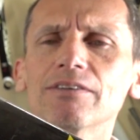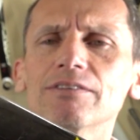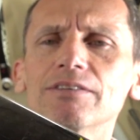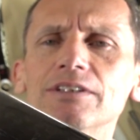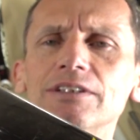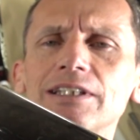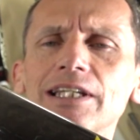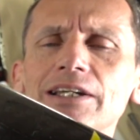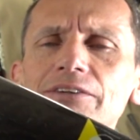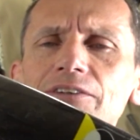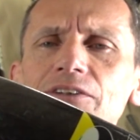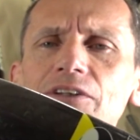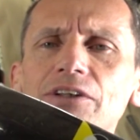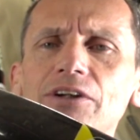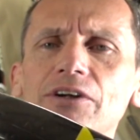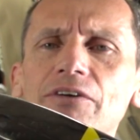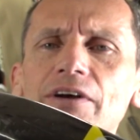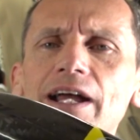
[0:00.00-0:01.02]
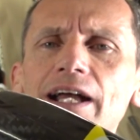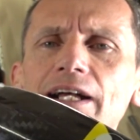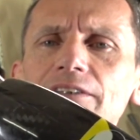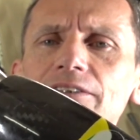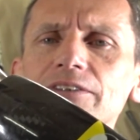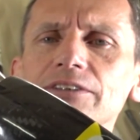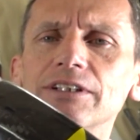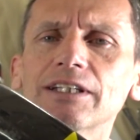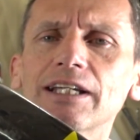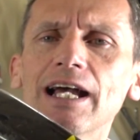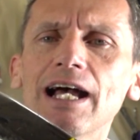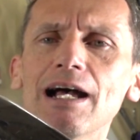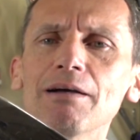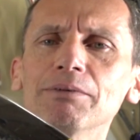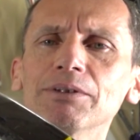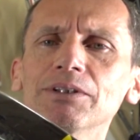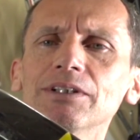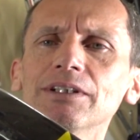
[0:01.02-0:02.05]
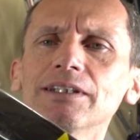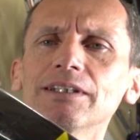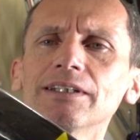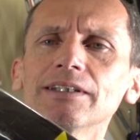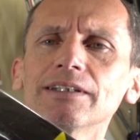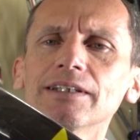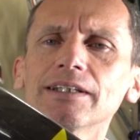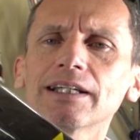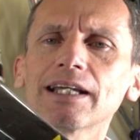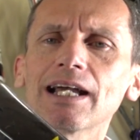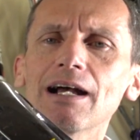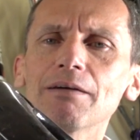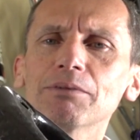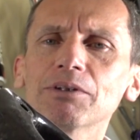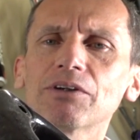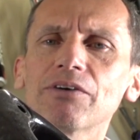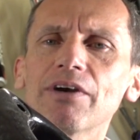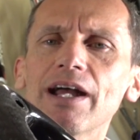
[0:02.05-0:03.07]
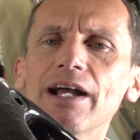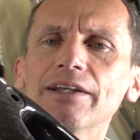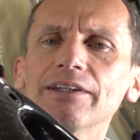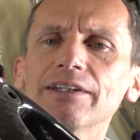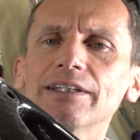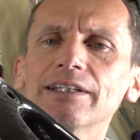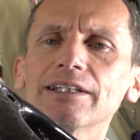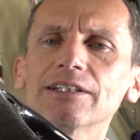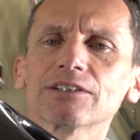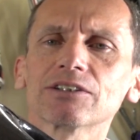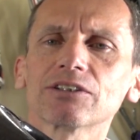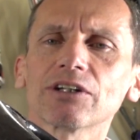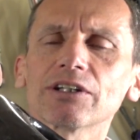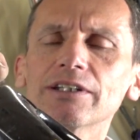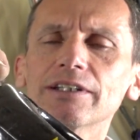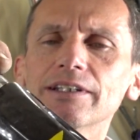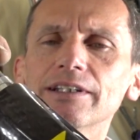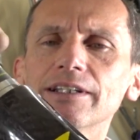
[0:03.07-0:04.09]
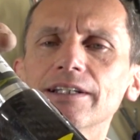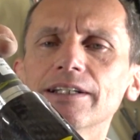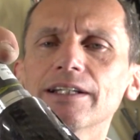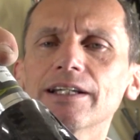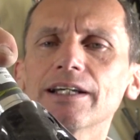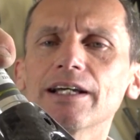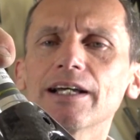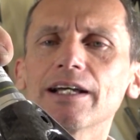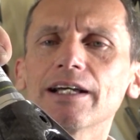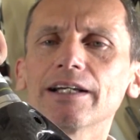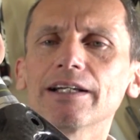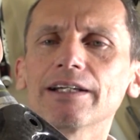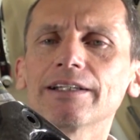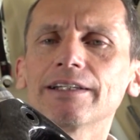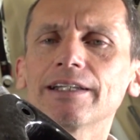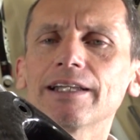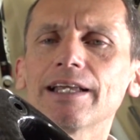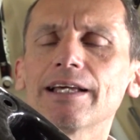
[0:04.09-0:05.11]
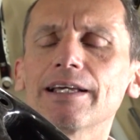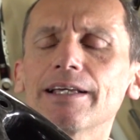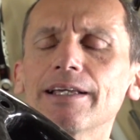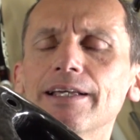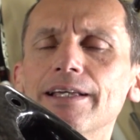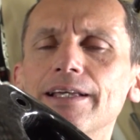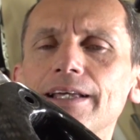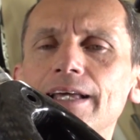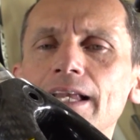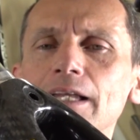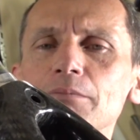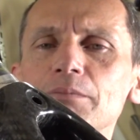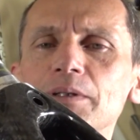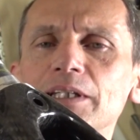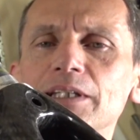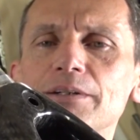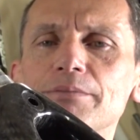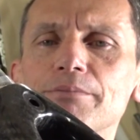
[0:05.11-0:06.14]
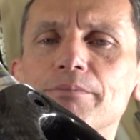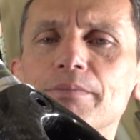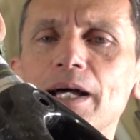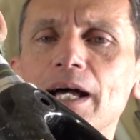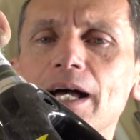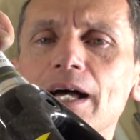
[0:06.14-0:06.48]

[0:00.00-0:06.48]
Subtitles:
to the crown. So it's a carbon crown, and then it's got an aluminium